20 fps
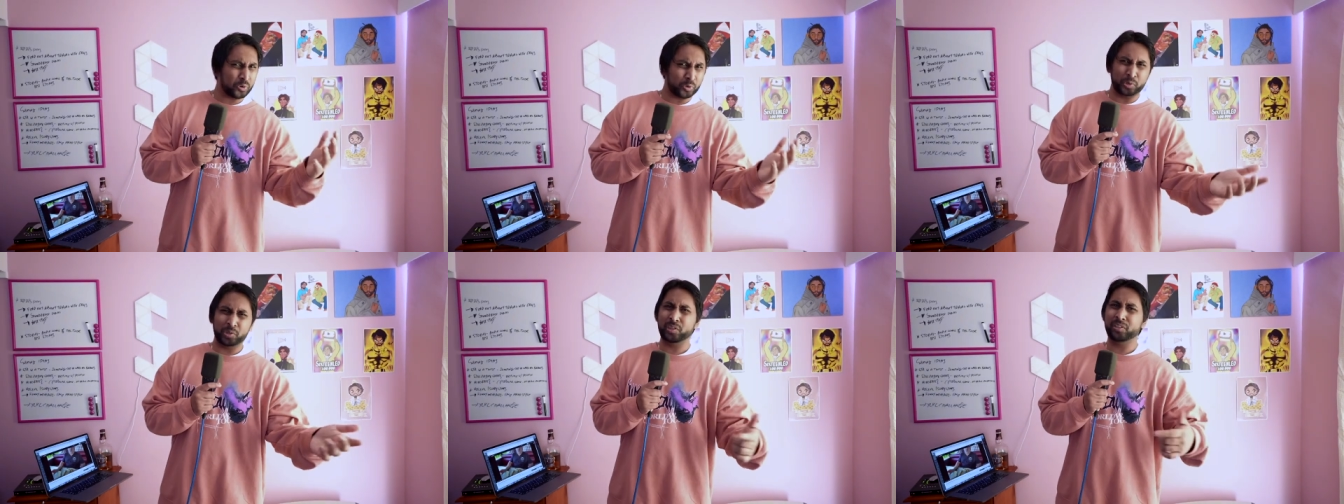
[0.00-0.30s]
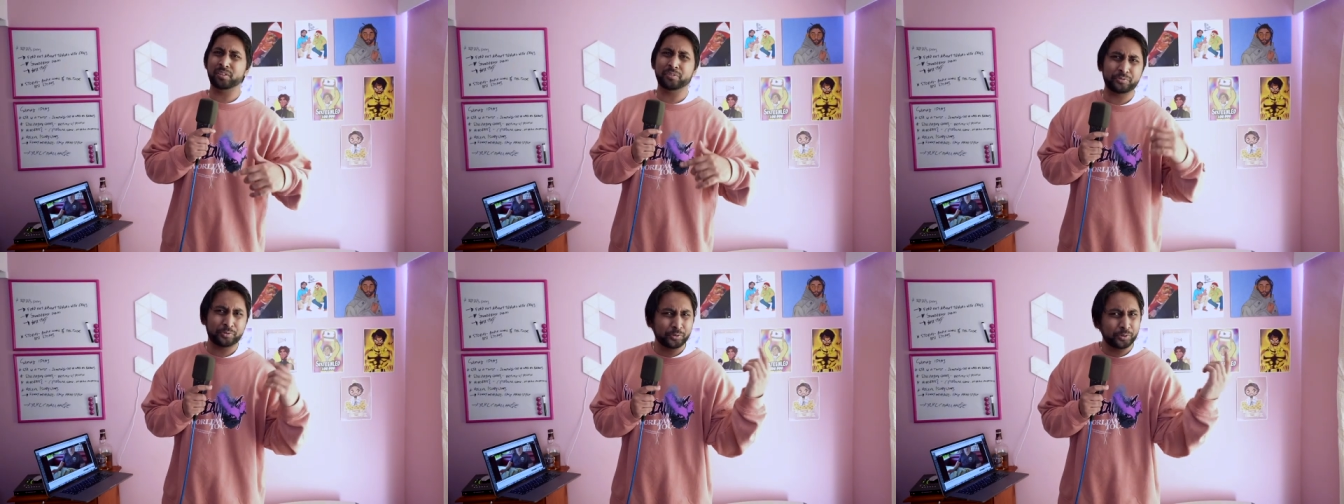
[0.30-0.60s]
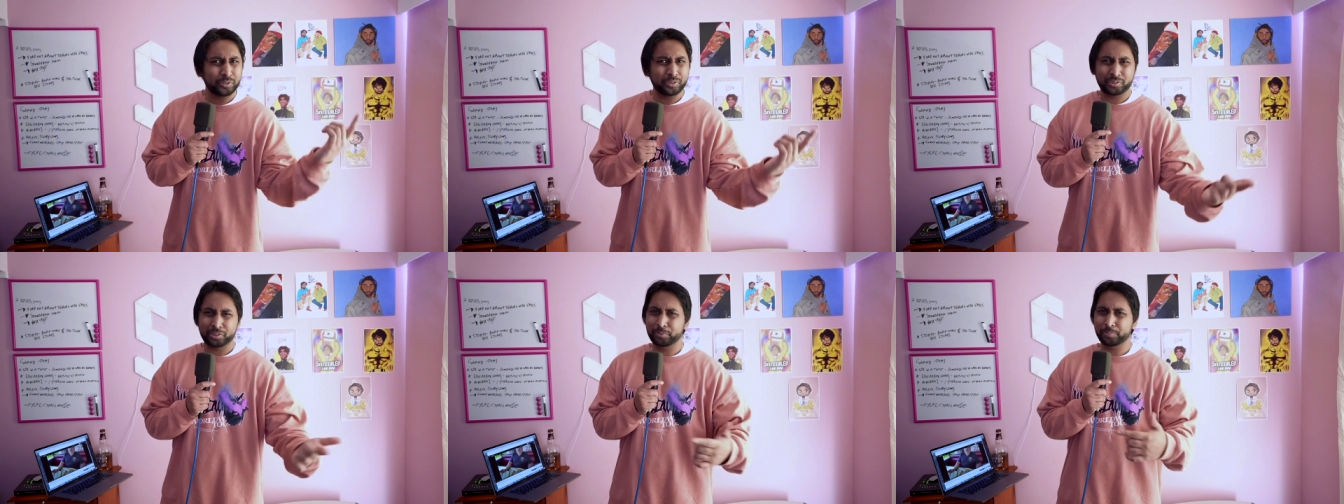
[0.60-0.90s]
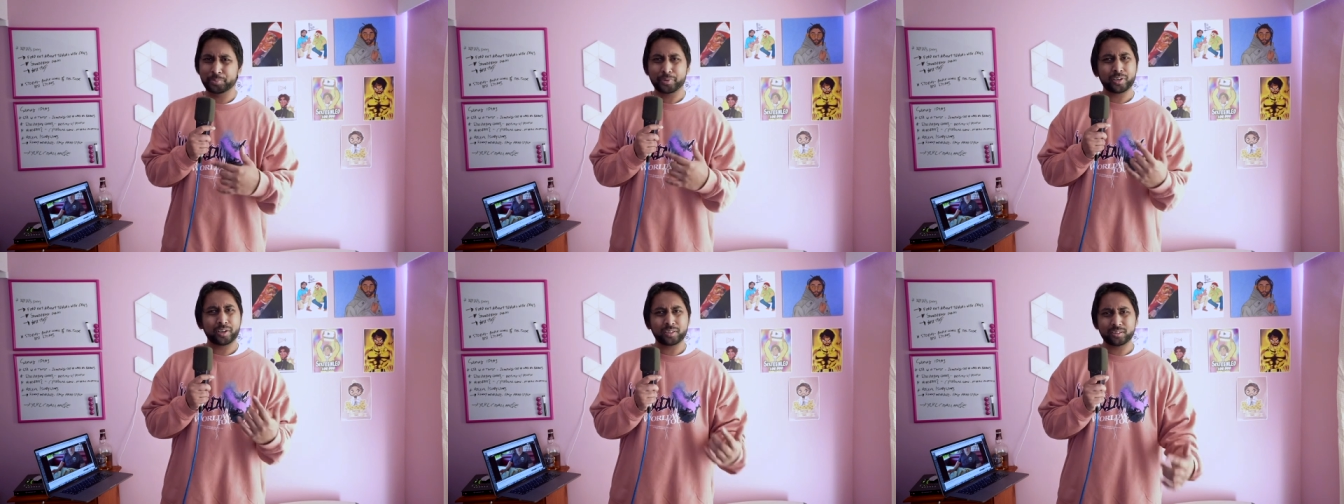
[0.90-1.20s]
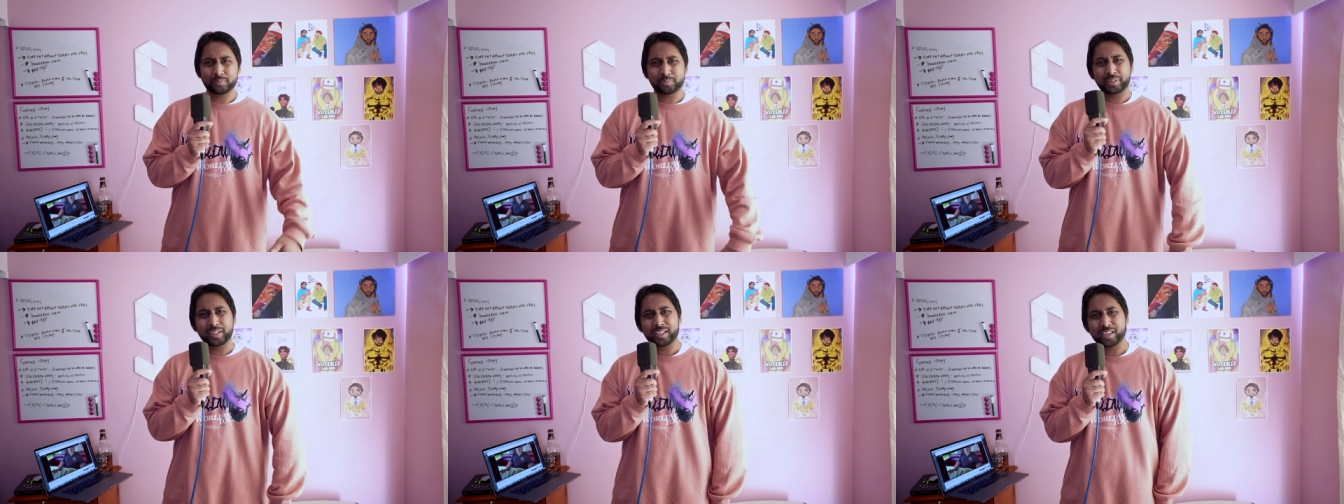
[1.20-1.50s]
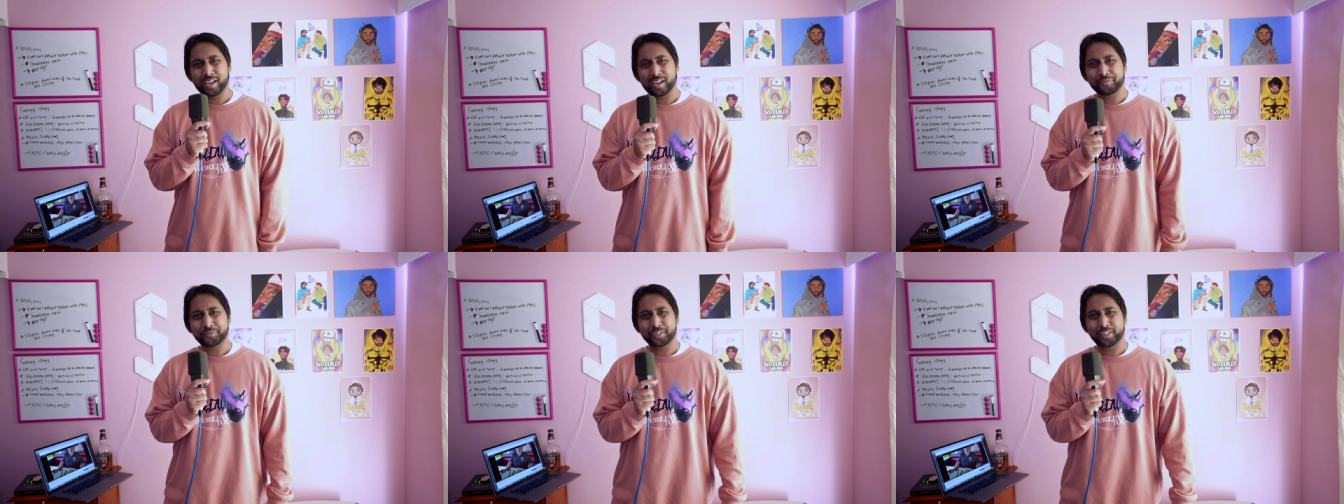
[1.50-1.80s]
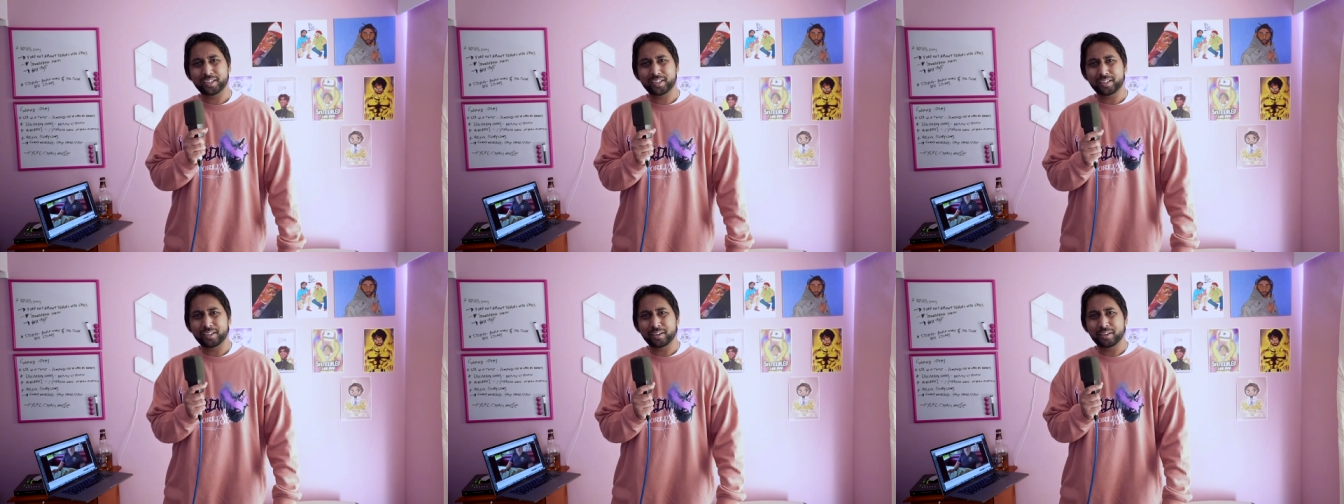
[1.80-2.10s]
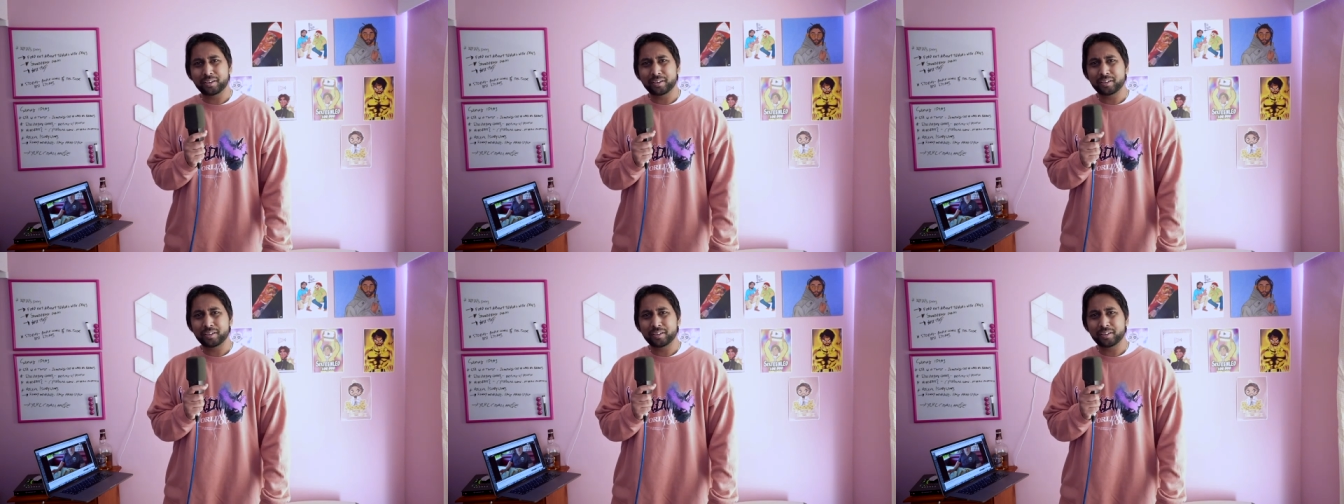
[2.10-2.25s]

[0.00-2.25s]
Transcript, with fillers: All the food you put on the plate I have to eat?